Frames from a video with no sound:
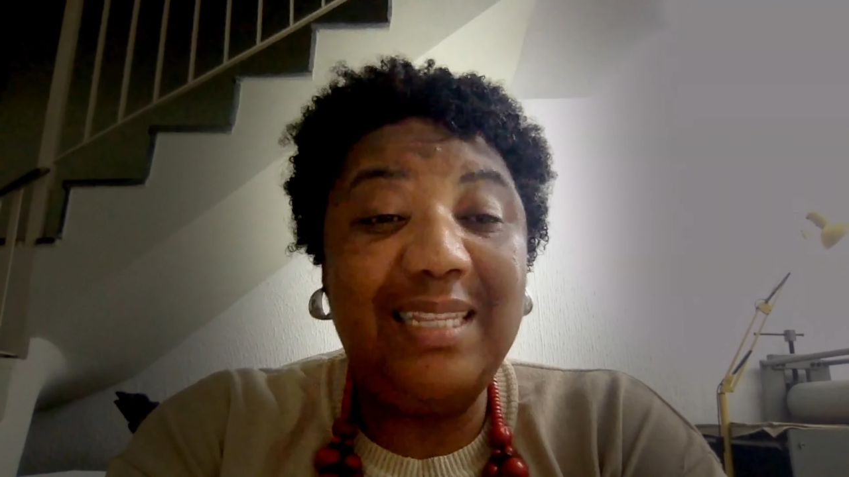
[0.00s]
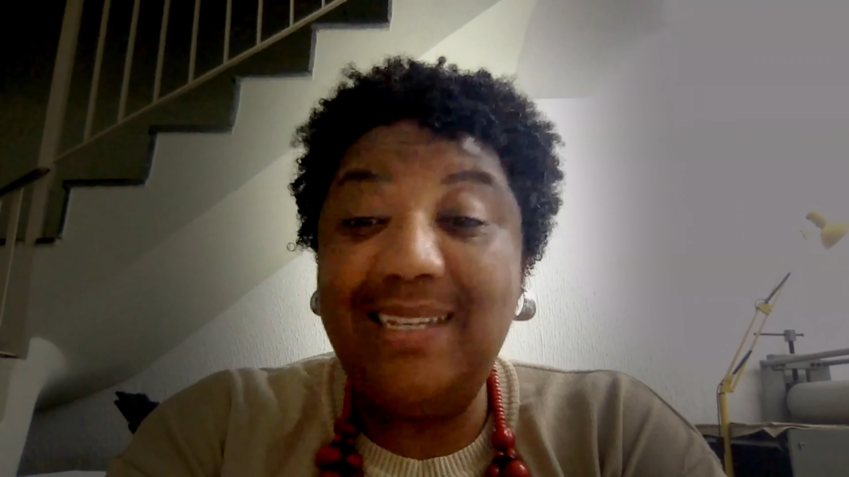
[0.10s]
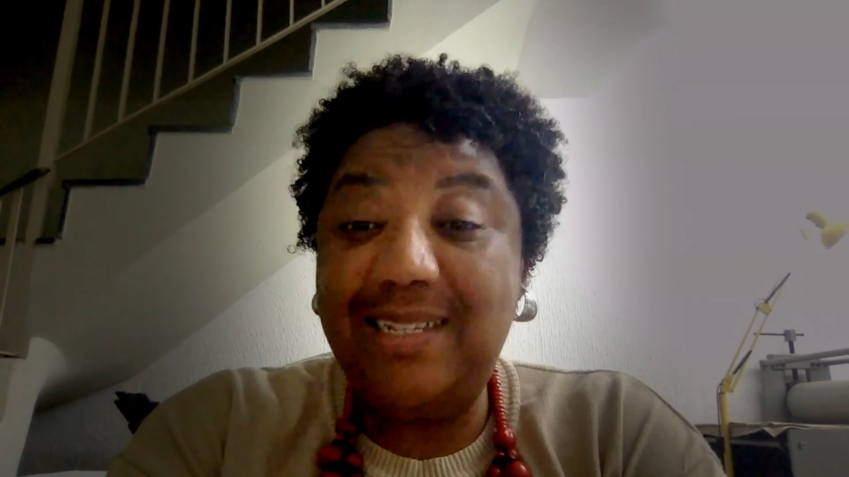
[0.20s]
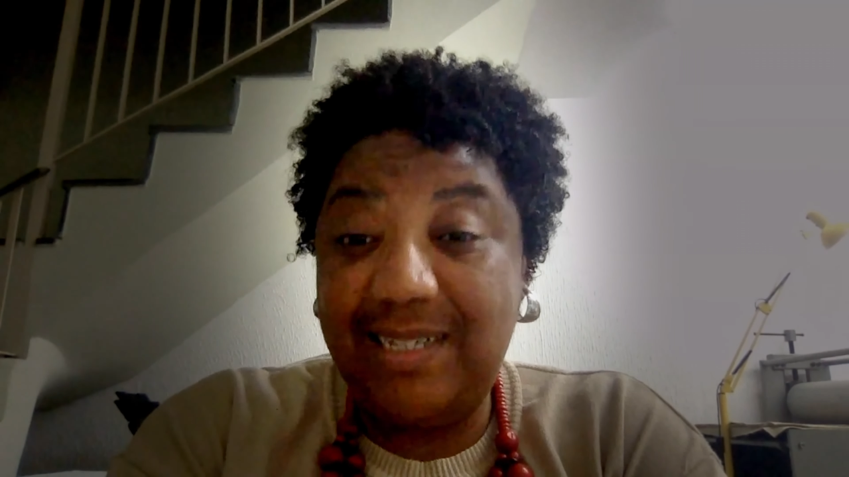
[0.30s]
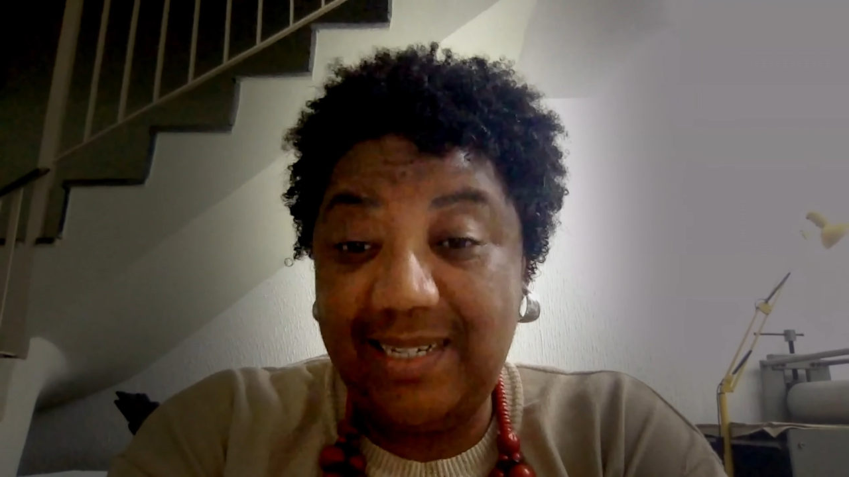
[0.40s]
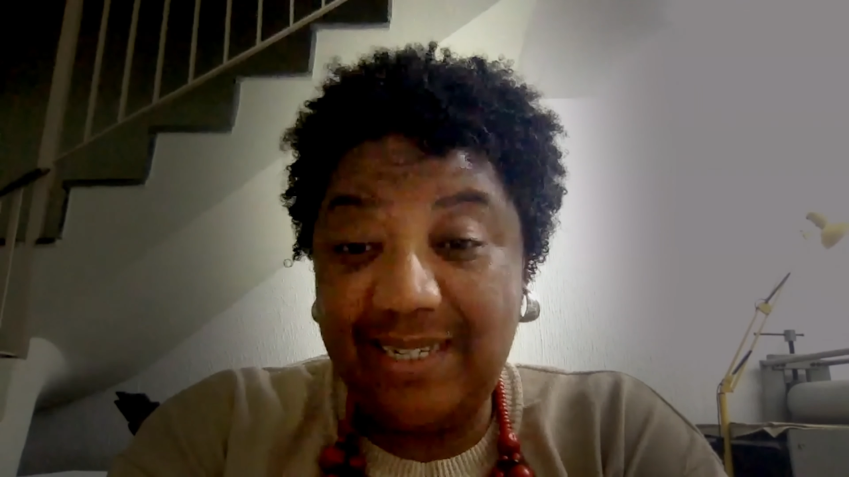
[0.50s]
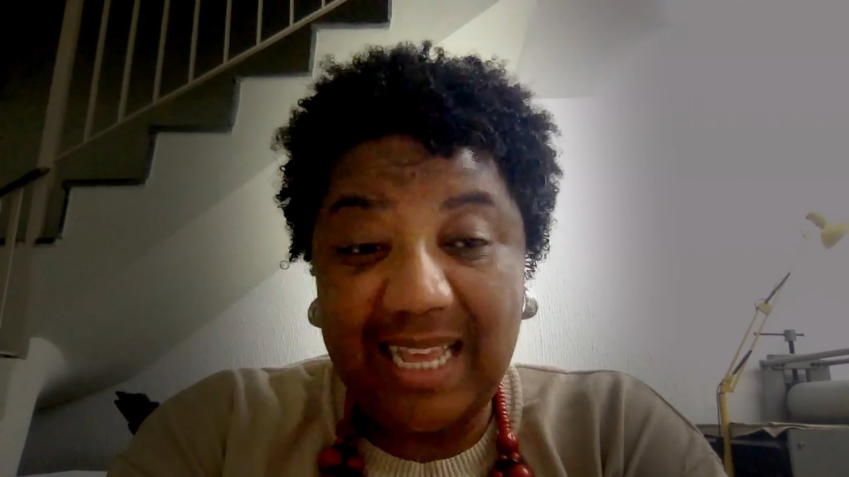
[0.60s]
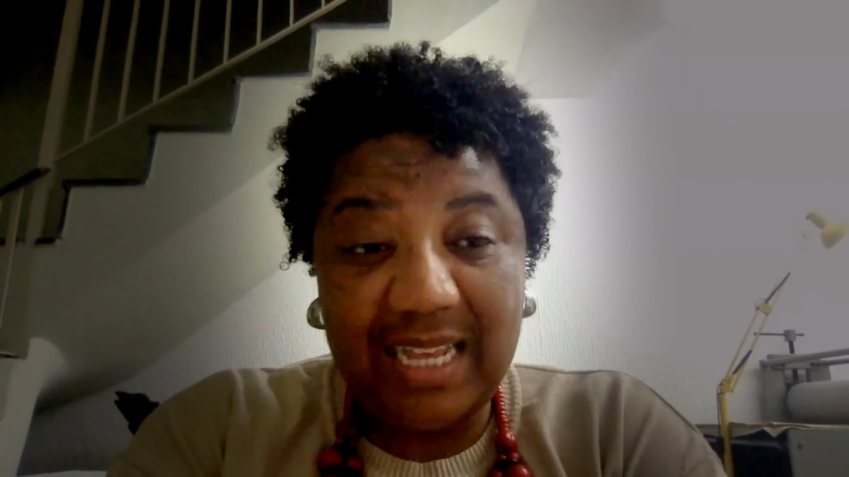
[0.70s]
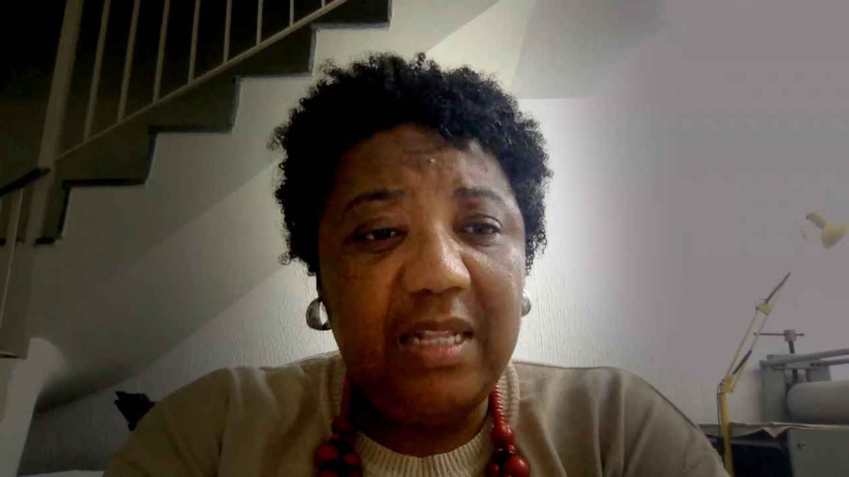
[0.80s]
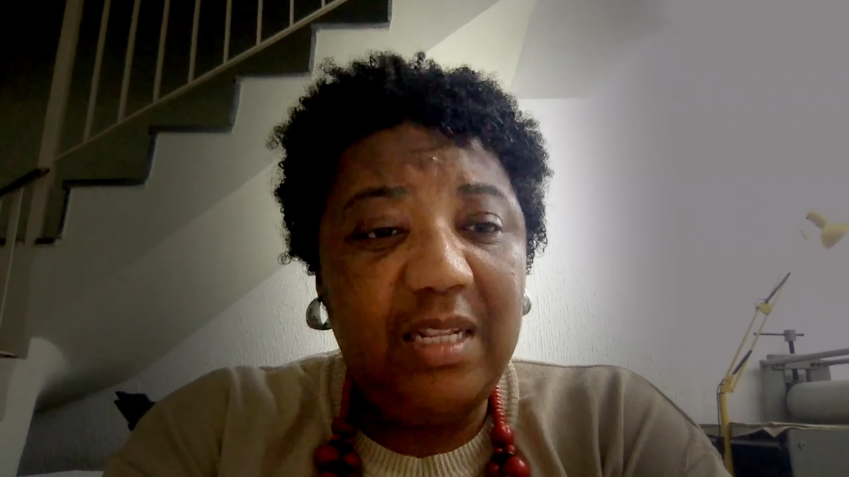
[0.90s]
teachers
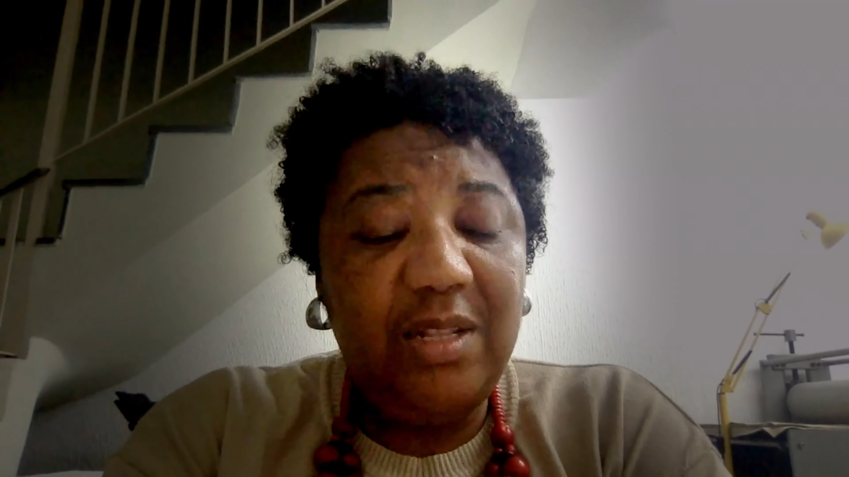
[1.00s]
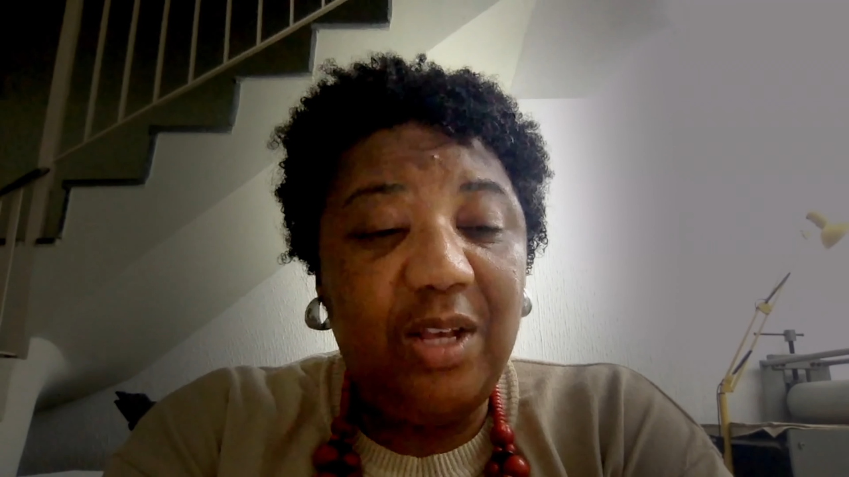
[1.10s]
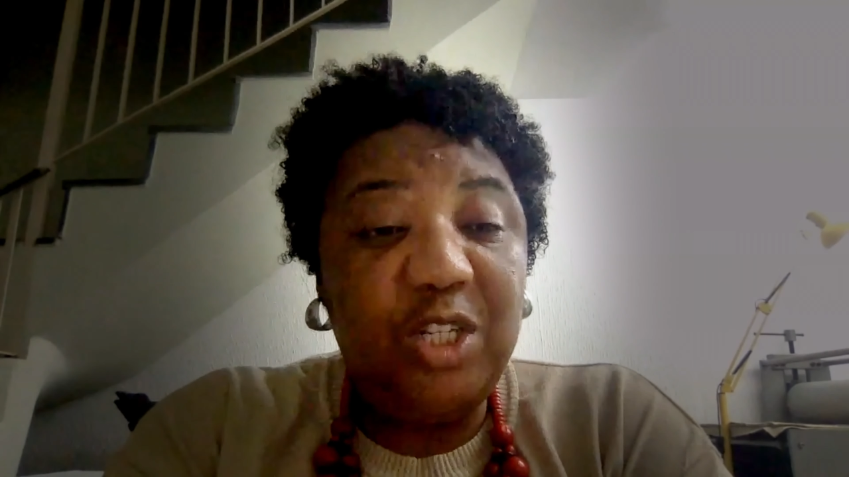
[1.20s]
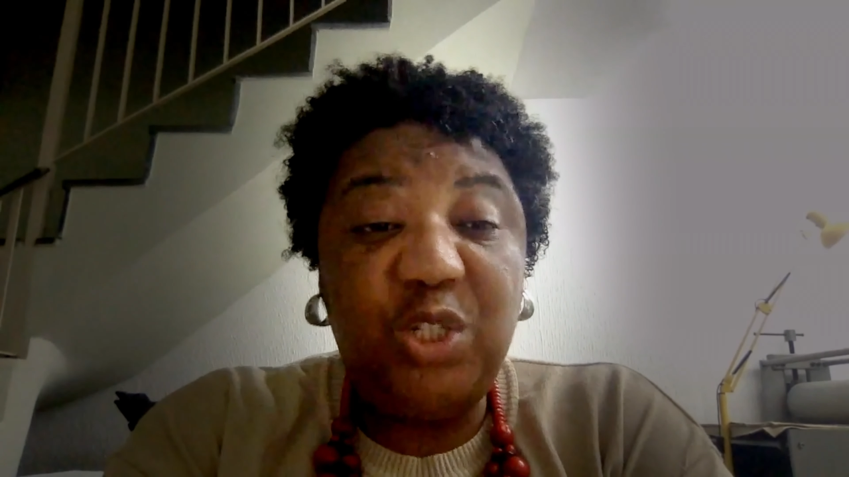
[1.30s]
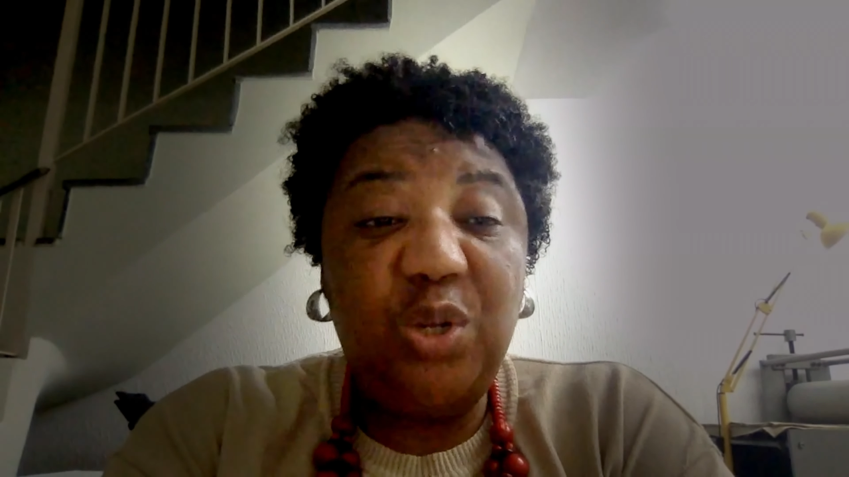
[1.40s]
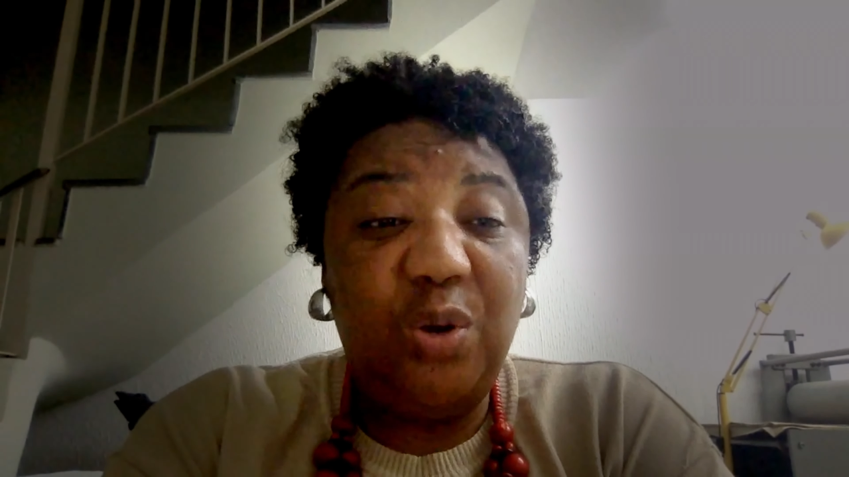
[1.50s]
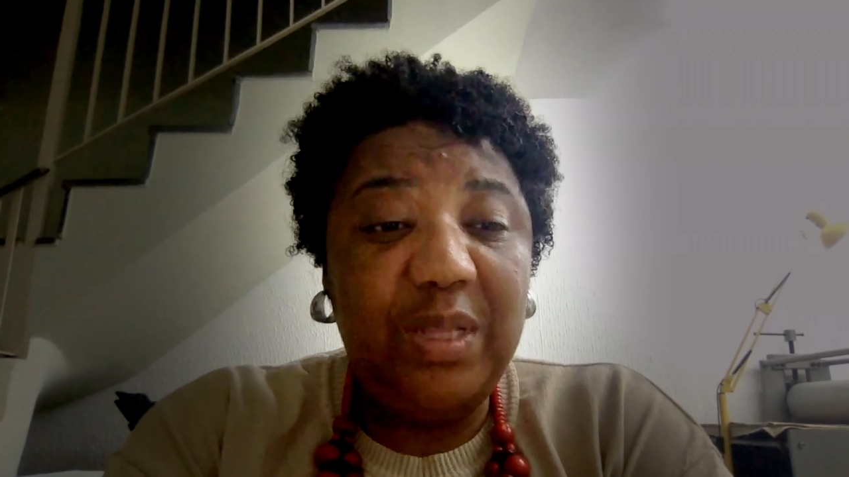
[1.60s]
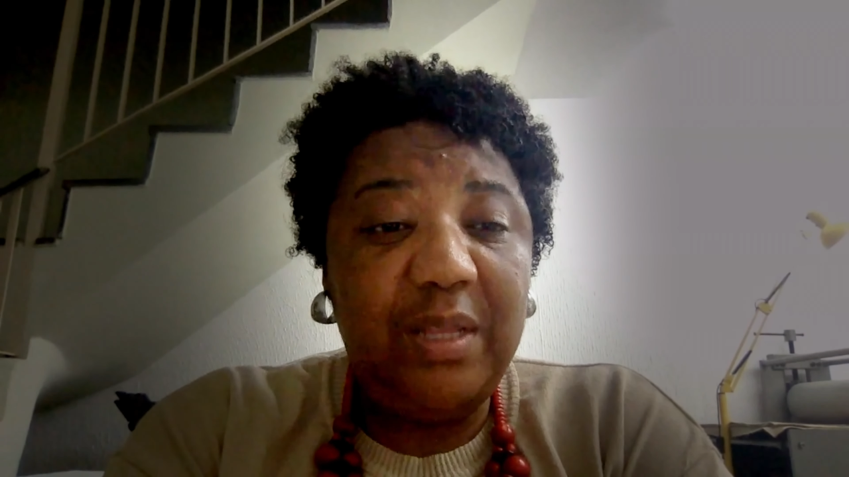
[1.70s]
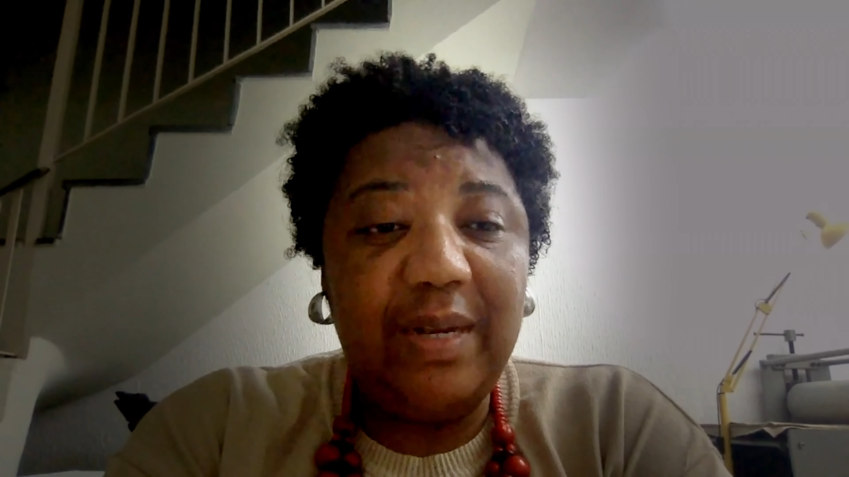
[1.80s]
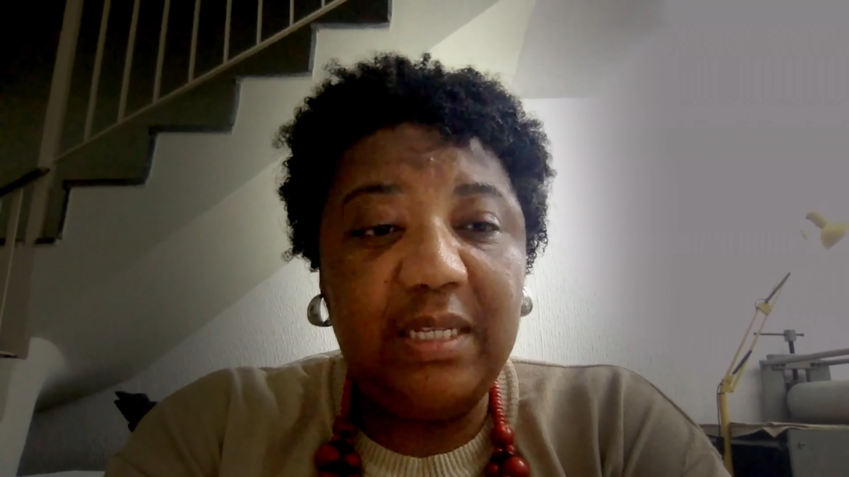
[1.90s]
that did not show
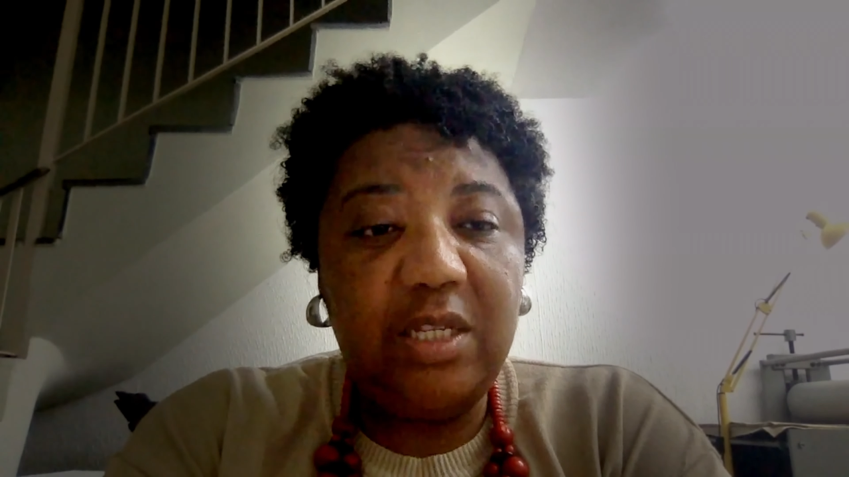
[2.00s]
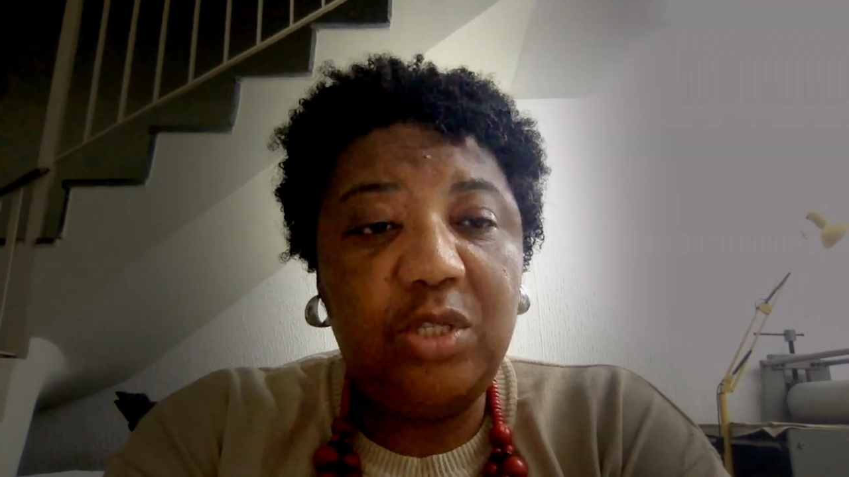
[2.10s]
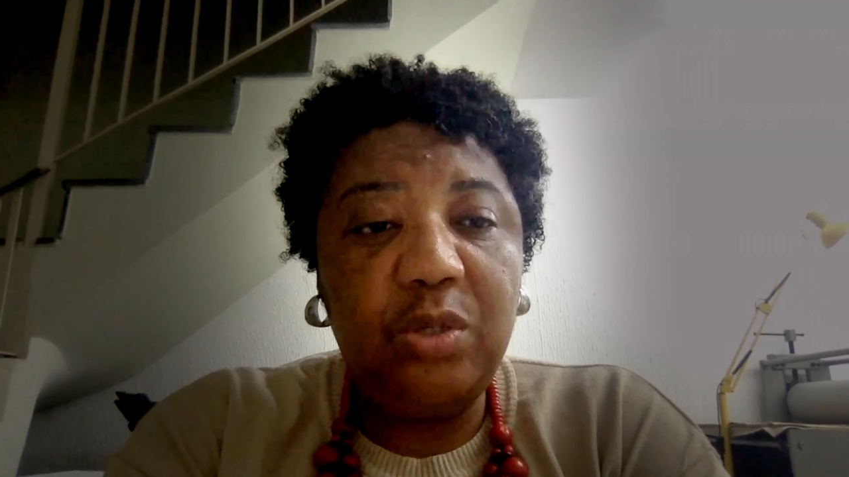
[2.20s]
interest